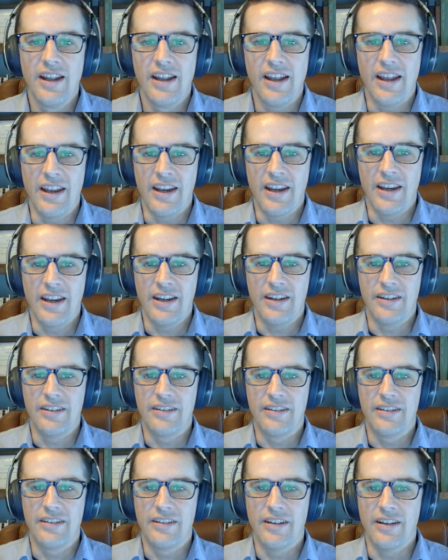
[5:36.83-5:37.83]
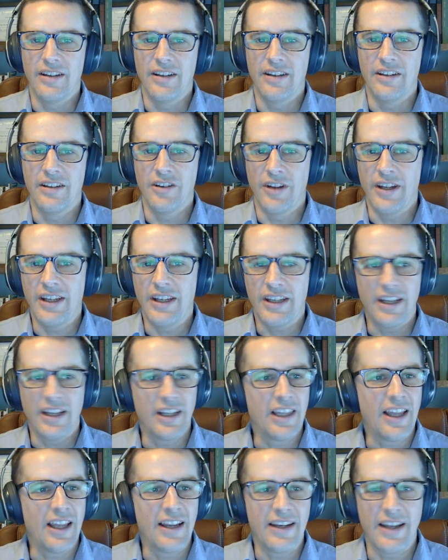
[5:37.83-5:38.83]
And any kind
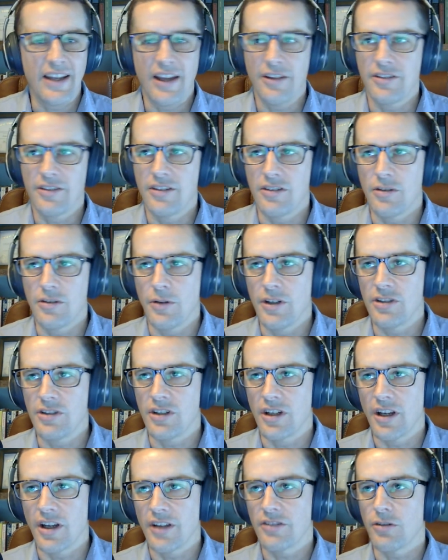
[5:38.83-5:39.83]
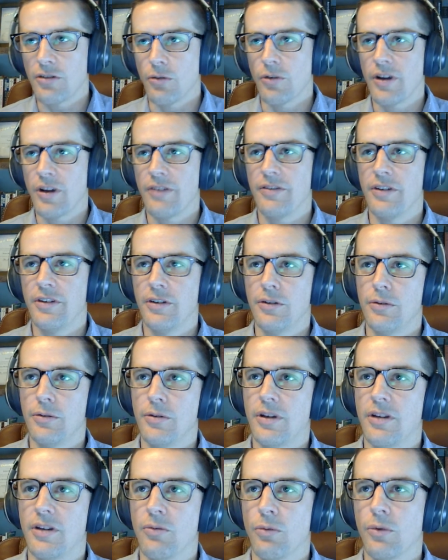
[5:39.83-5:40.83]
of line down situation costs you revenue,
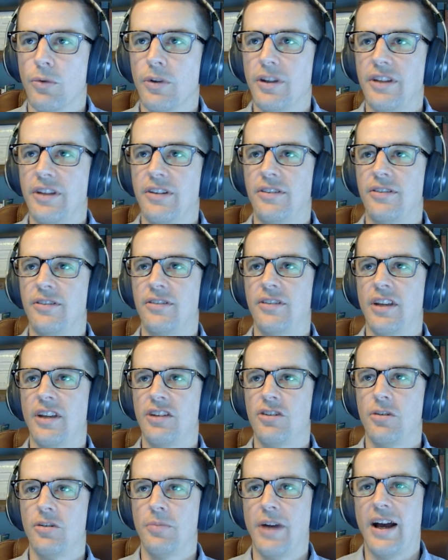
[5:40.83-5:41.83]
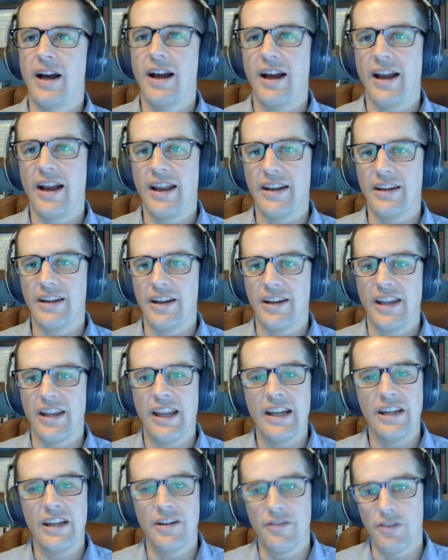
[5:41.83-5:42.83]
can really set you behind on
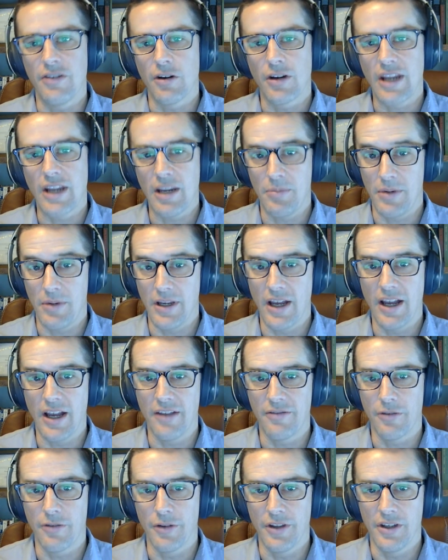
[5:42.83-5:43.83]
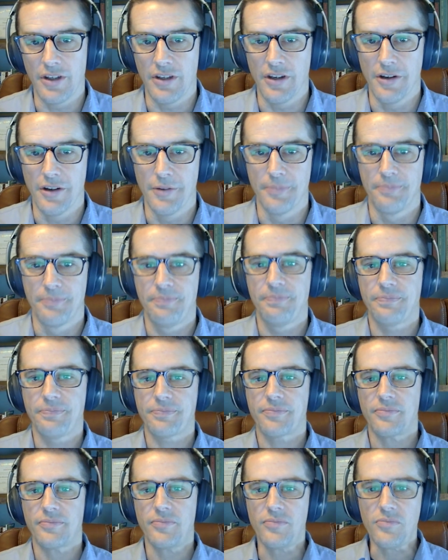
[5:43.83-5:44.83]
any of your KPI for the year.
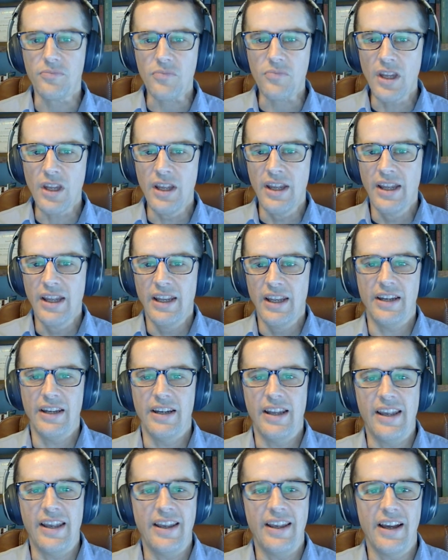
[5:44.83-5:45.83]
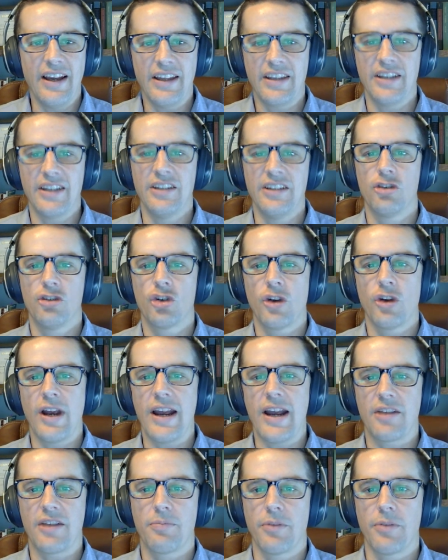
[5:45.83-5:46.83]
And AI can
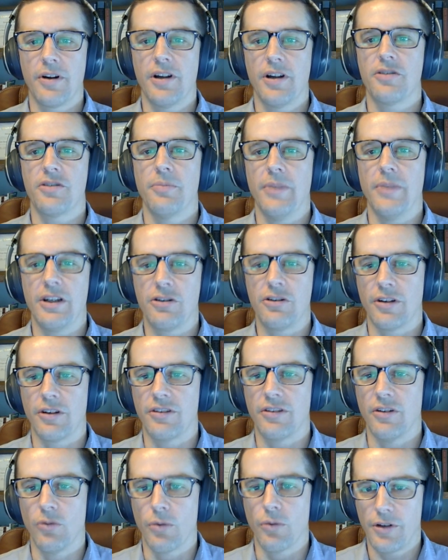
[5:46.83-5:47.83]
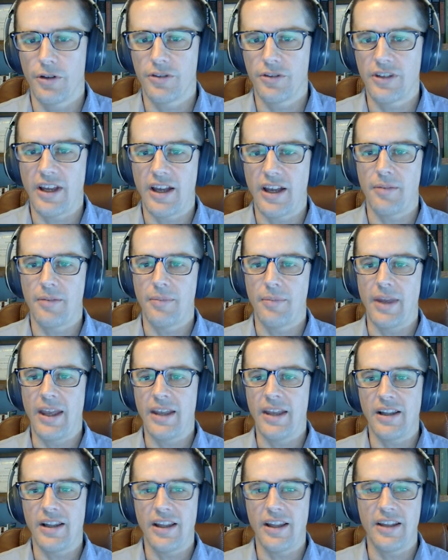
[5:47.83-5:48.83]
track production metrics in real time,
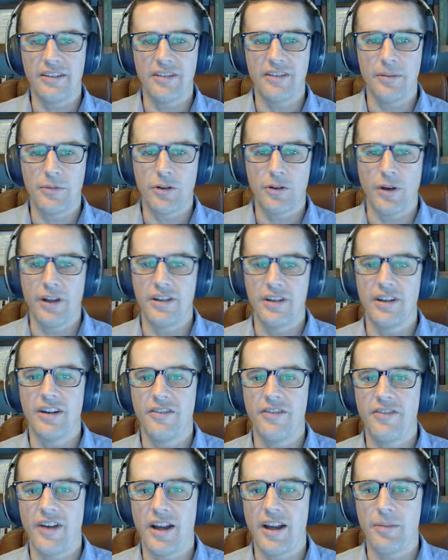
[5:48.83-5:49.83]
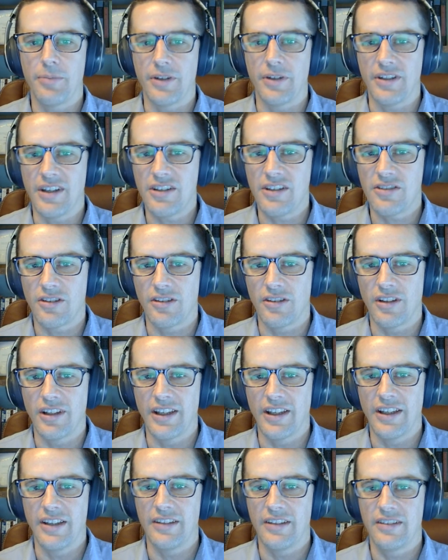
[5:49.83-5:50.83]
analyze them to identify potential
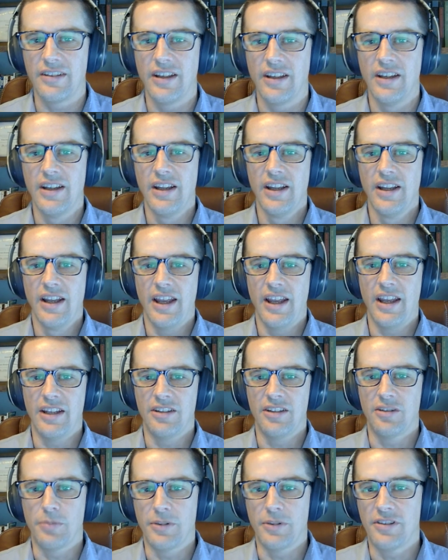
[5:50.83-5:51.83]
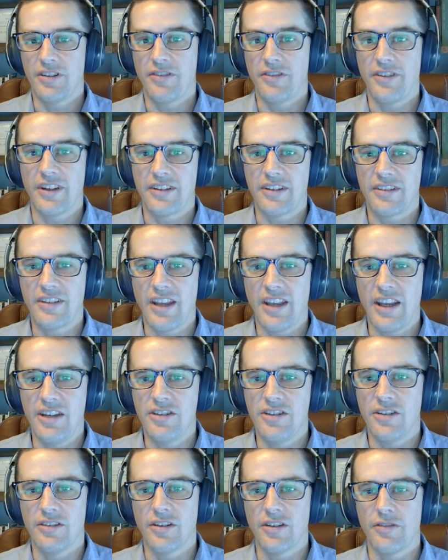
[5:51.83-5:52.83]
delays and specific
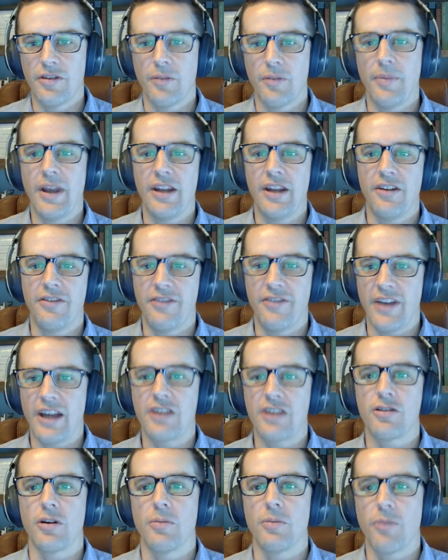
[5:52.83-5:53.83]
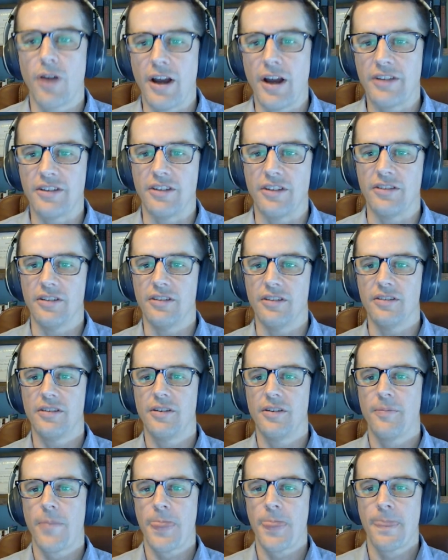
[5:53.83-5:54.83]
stages of your manufacturing processes.
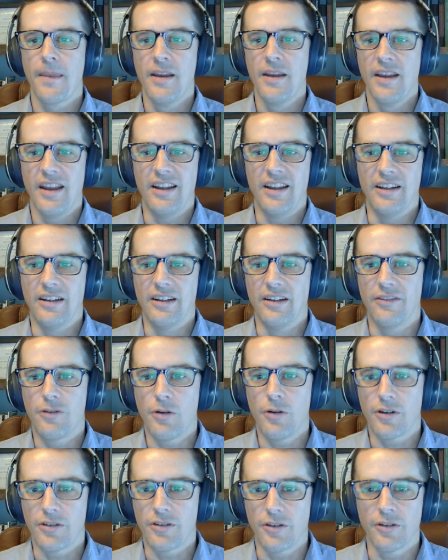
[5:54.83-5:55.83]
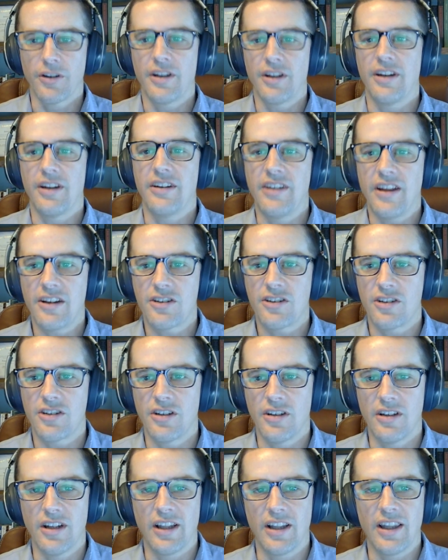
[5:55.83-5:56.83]
And of course, early
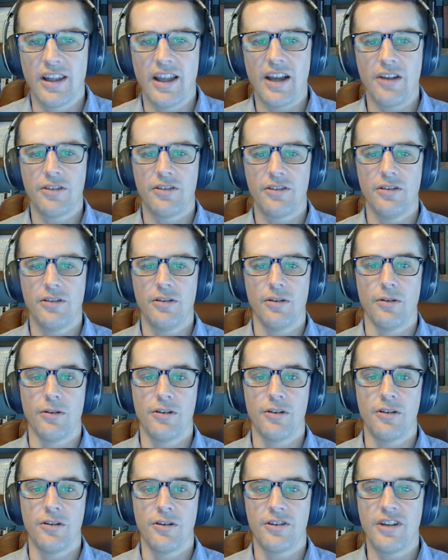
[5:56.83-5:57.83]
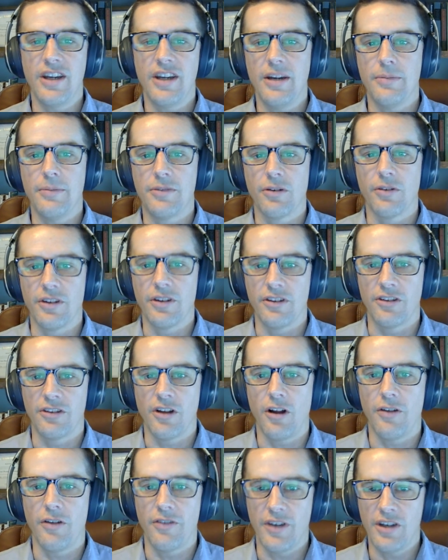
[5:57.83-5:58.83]
detection allows your team to
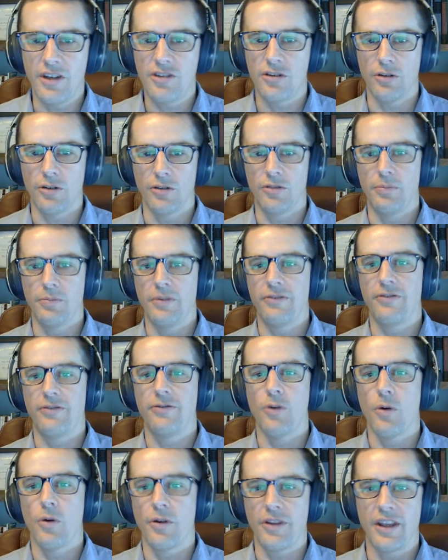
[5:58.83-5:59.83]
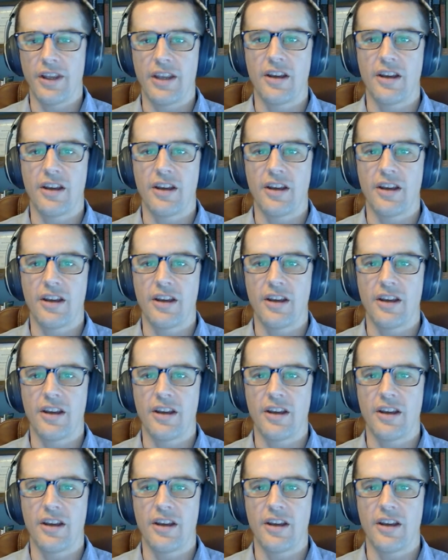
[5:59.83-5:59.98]
resolve issues before they